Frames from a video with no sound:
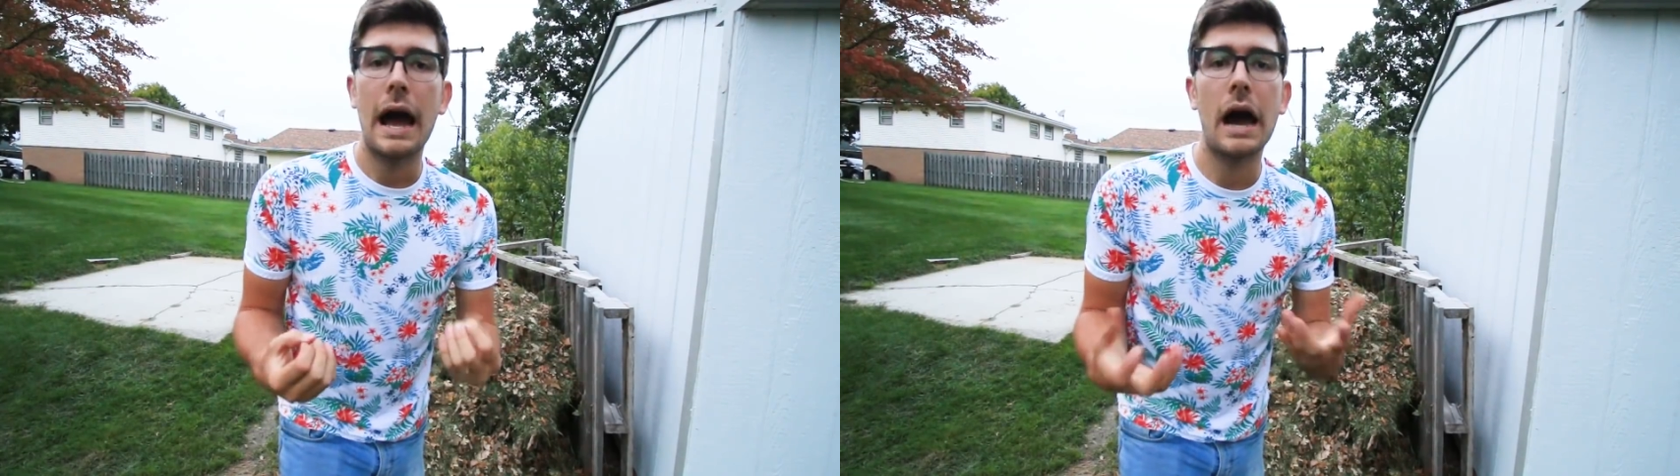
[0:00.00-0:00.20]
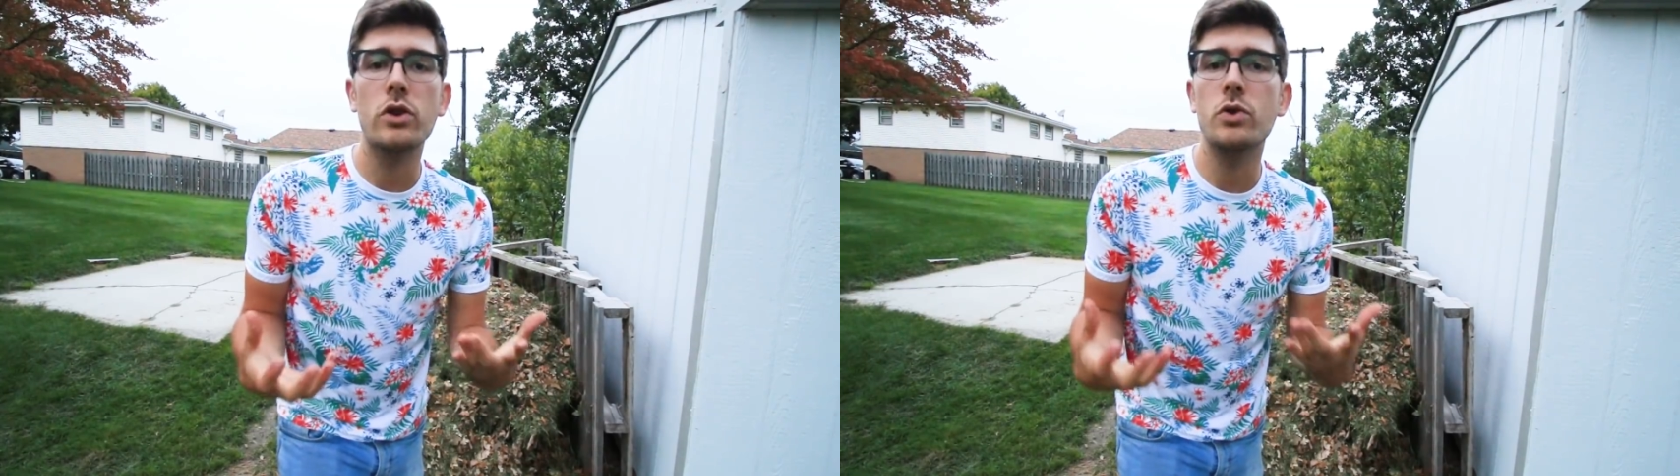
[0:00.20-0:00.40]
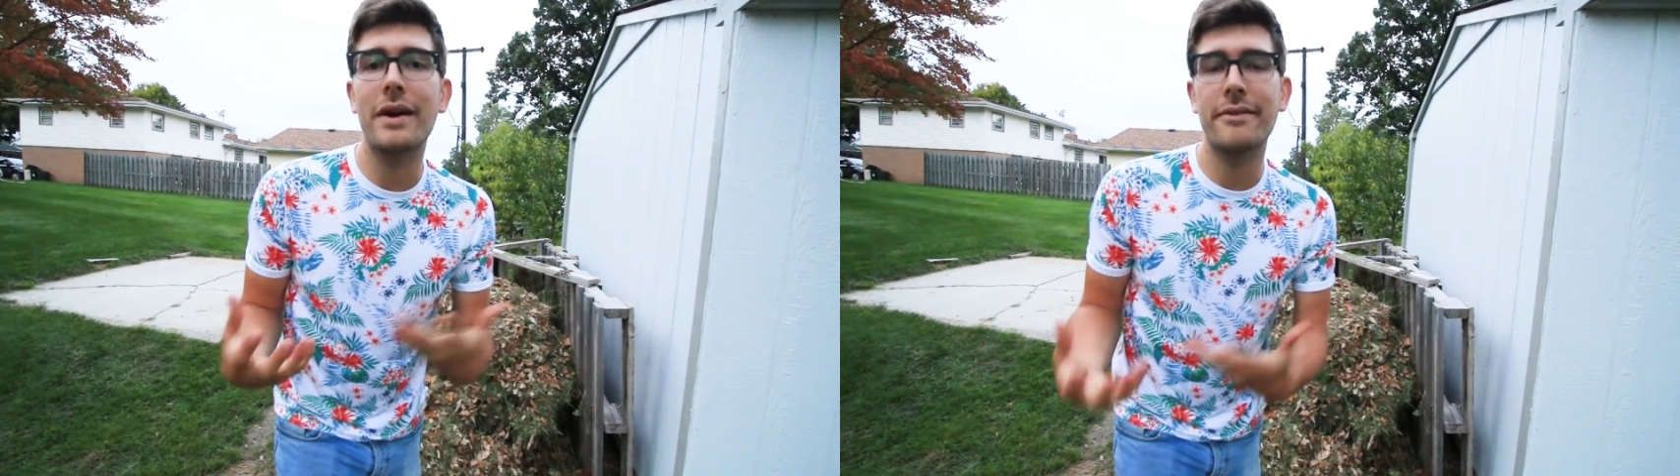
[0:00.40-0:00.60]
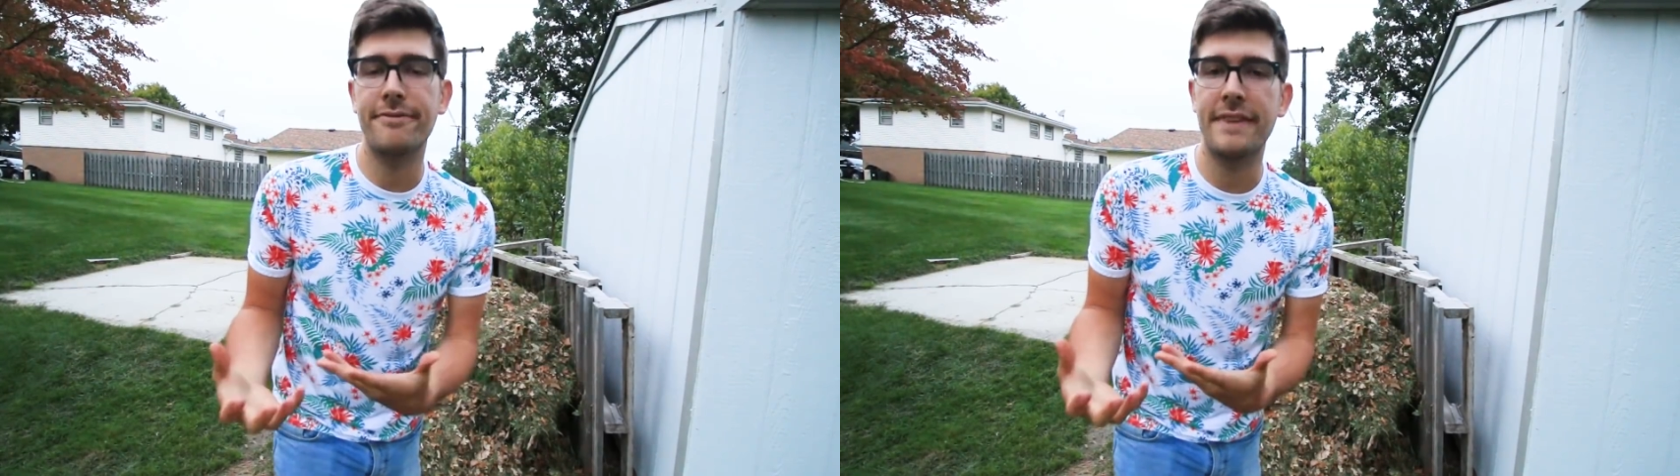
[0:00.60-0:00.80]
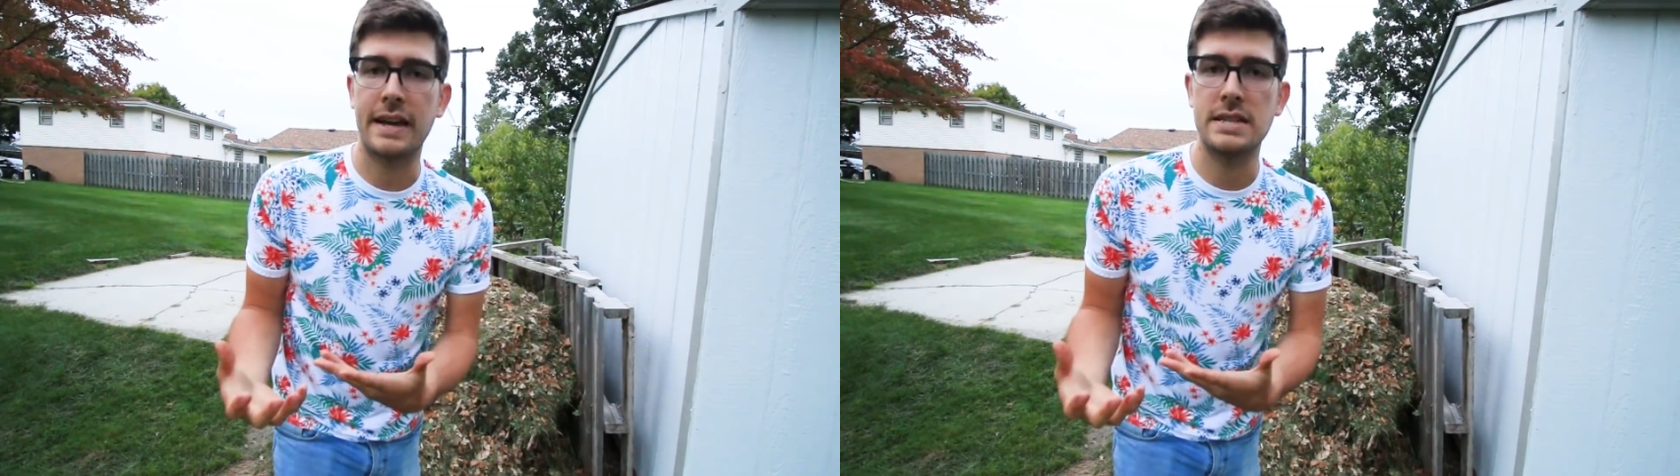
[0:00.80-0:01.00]
how do I
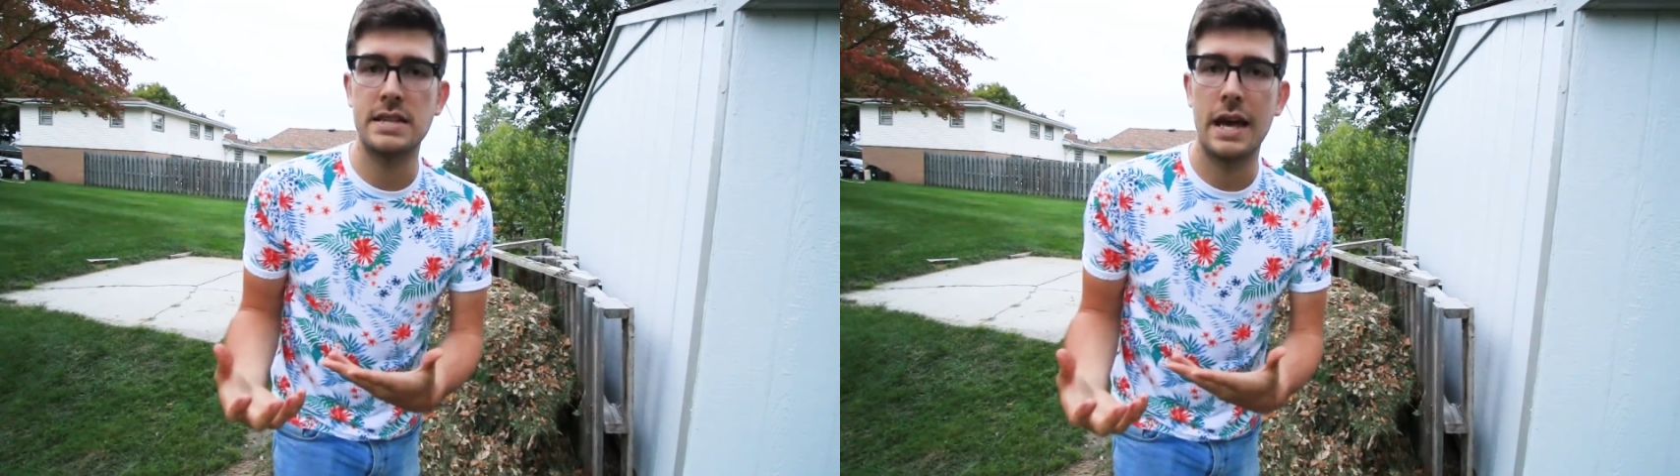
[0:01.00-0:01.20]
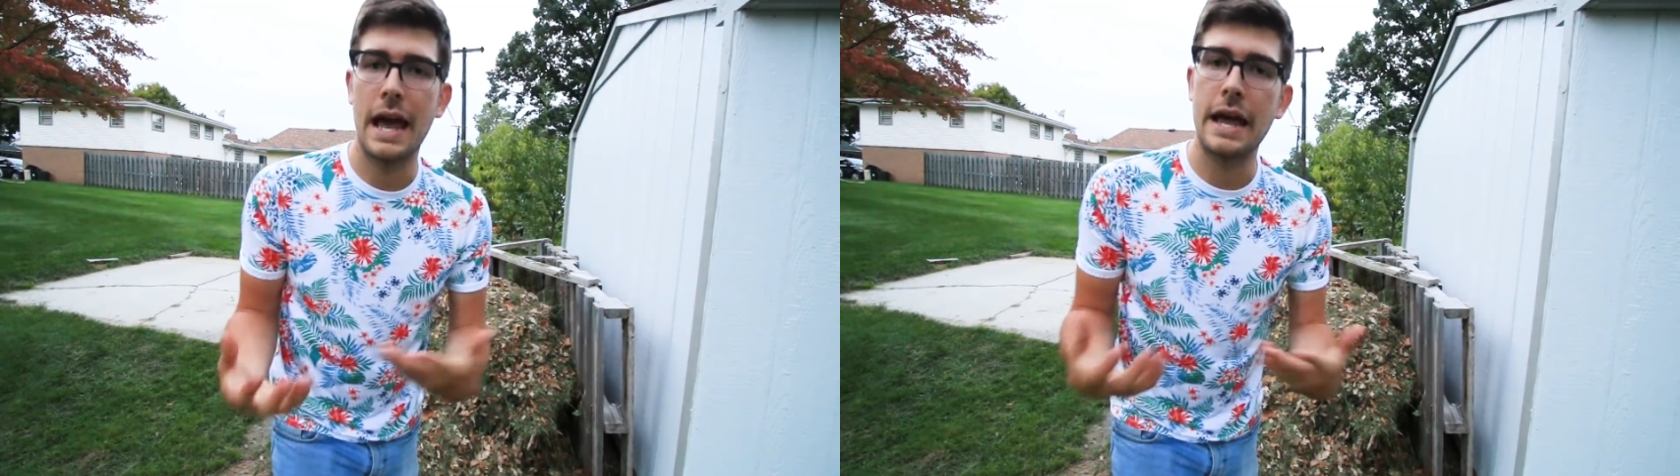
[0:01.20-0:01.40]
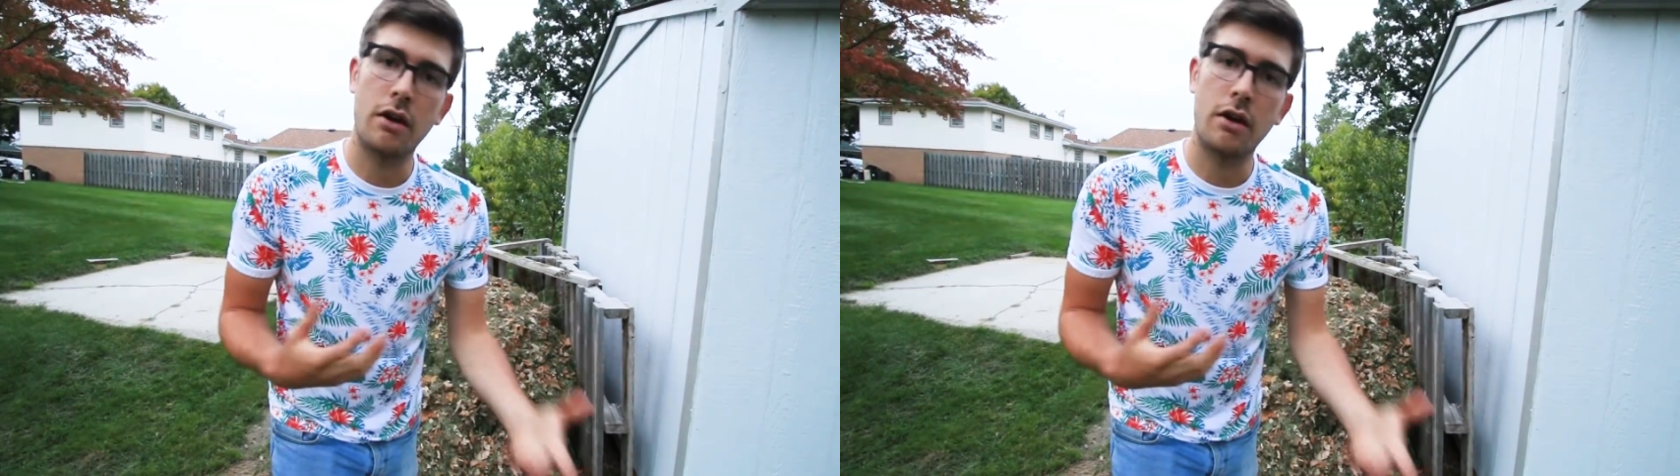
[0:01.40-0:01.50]
fix a